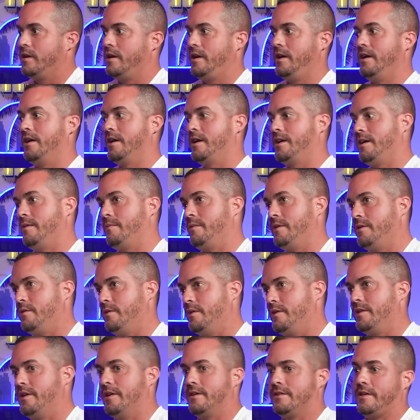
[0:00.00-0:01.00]
Hey, I can't be
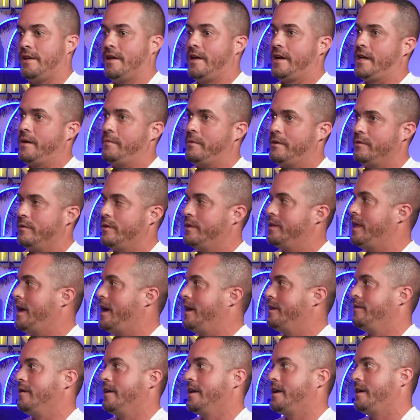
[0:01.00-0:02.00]
doing this. Hey, I can't be doing
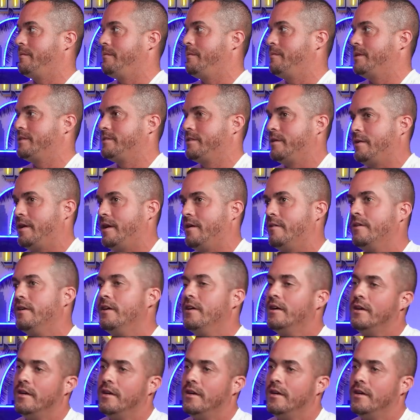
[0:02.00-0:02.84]
that. I can't be messing around